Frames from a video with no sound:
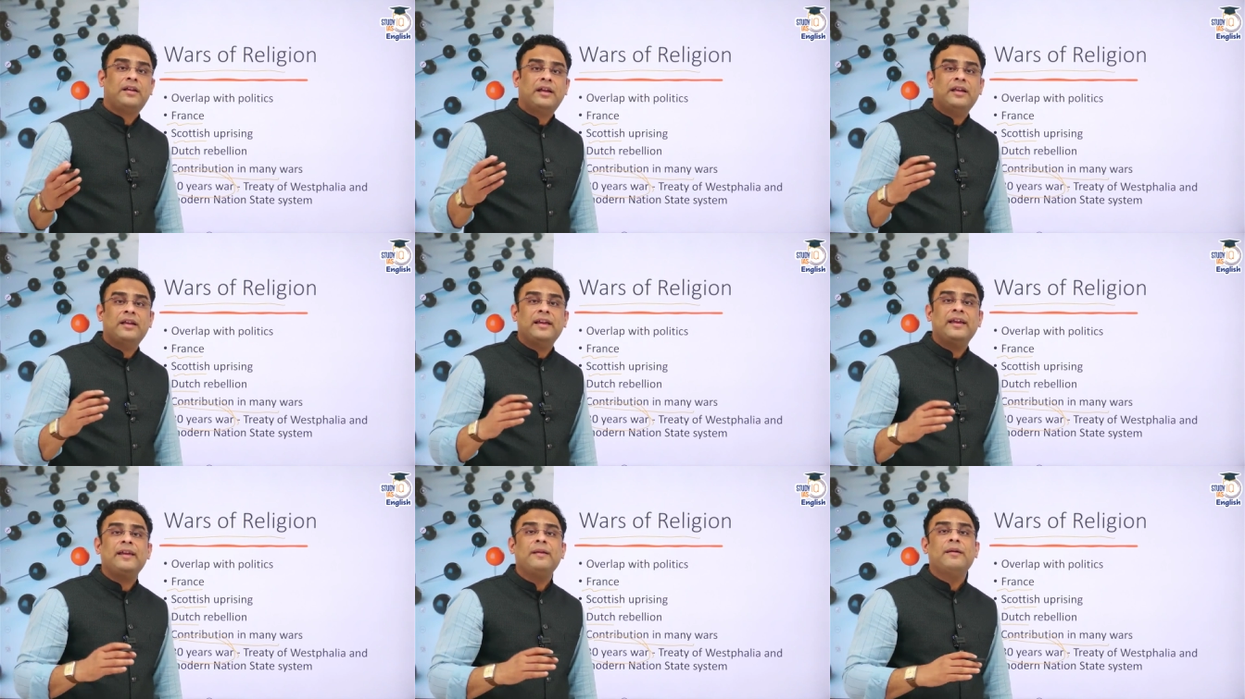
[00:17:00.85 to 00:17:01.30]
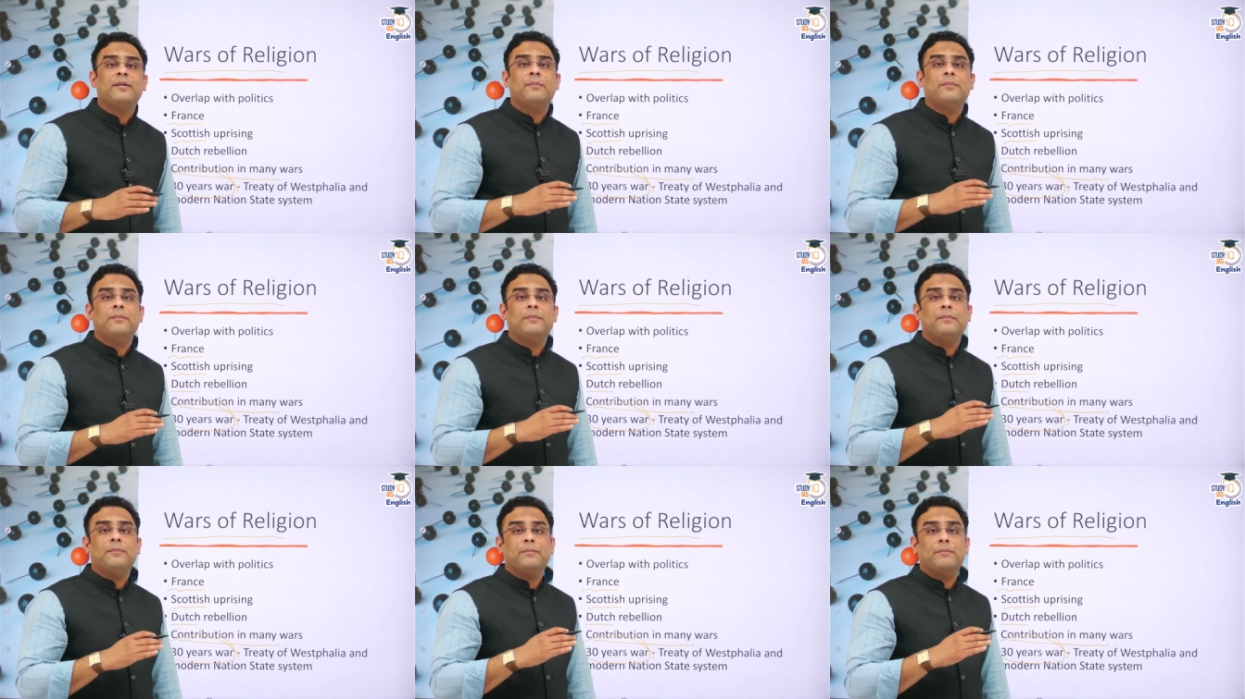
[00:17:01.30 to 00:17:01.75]
killing
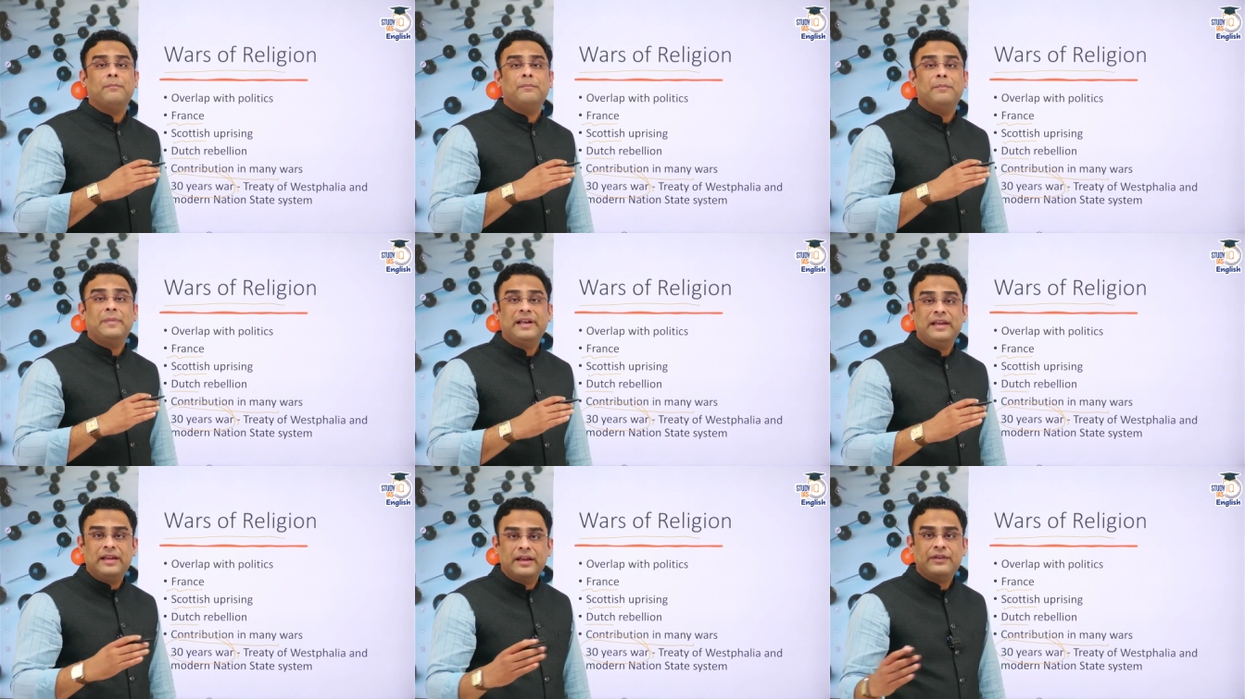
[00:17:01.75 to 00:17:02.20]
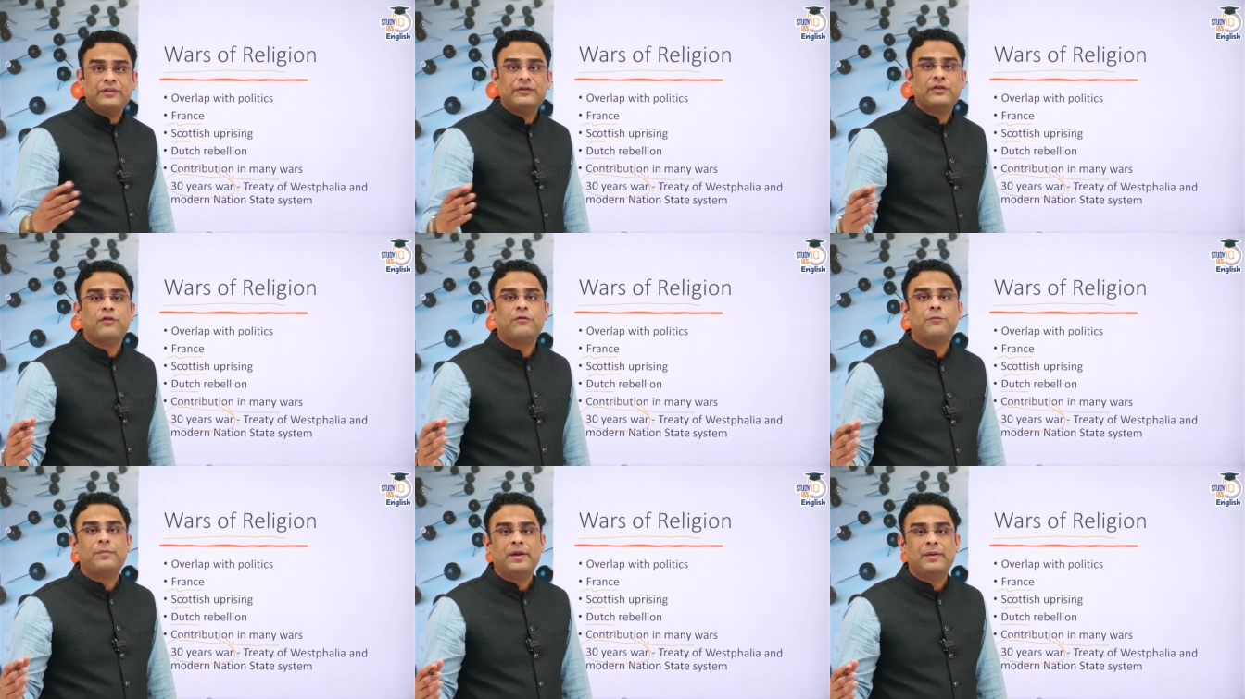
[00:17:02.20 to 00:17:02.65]

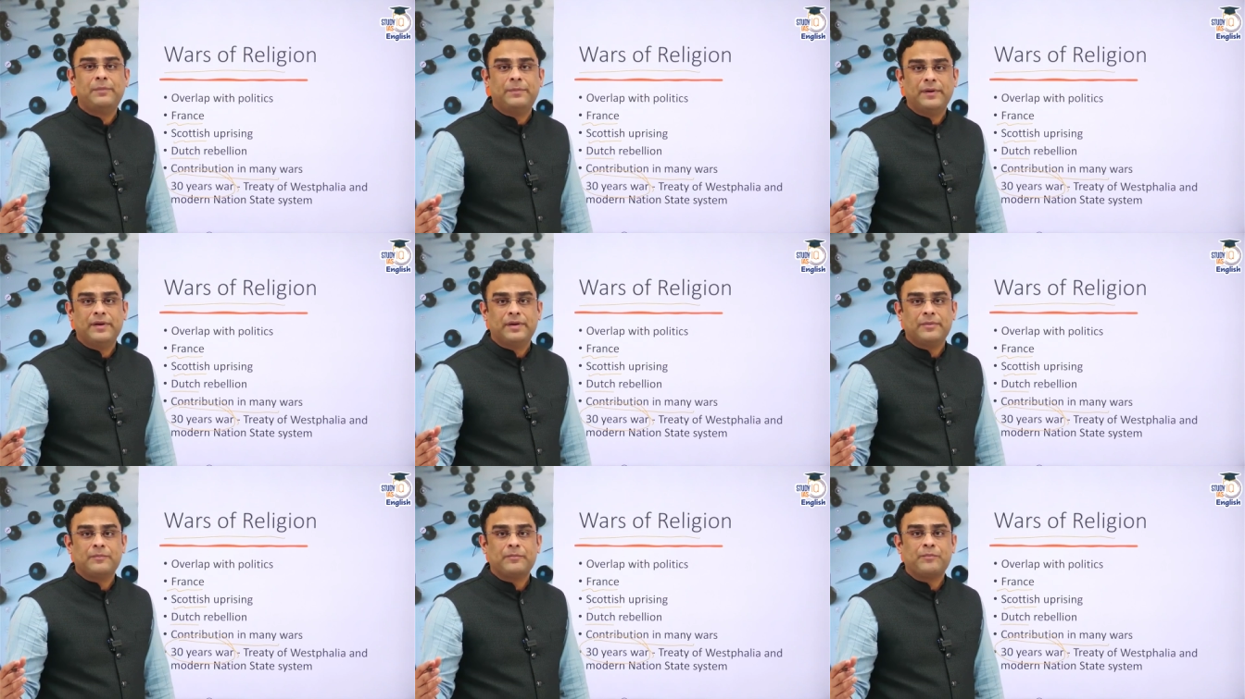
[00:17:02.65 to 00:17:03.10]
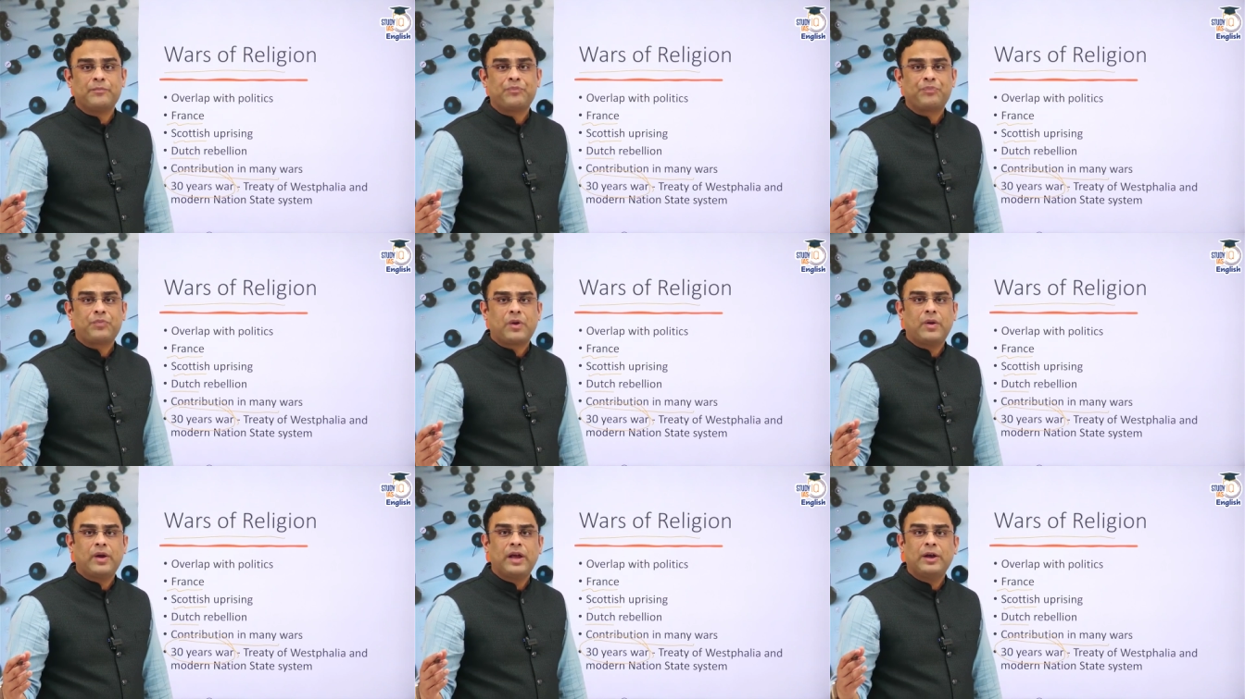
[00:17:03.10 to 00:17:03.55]
millions of people,
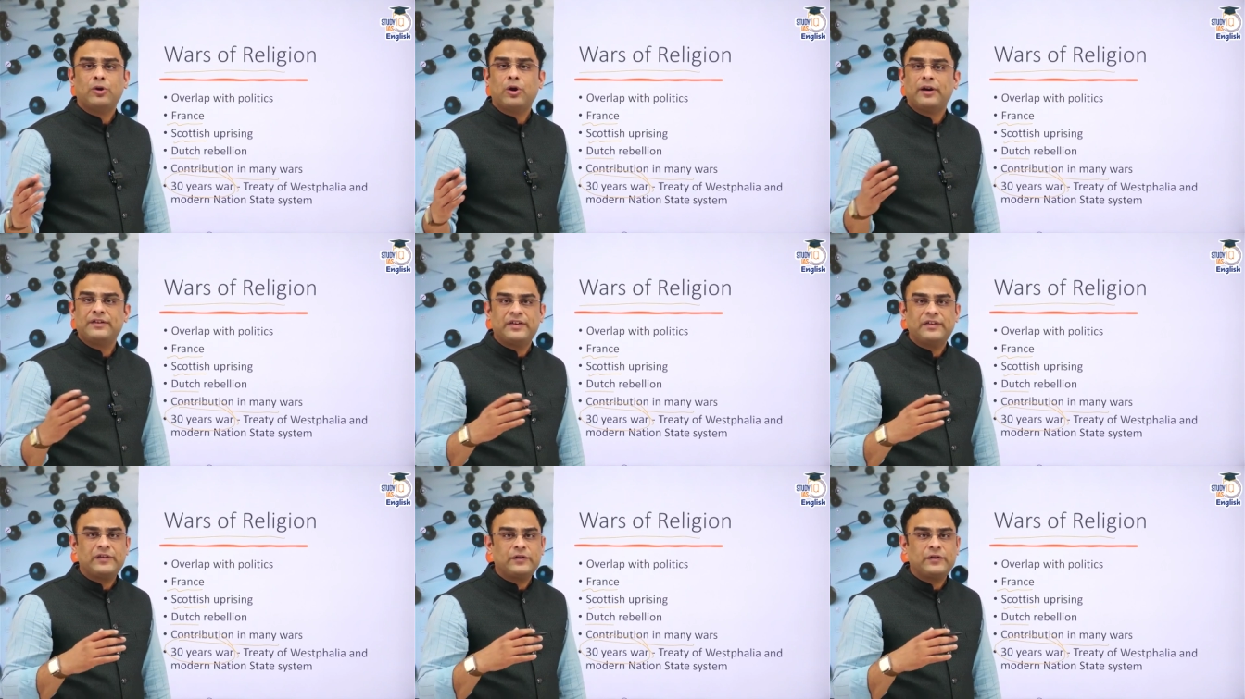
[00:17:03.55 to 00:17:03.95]
not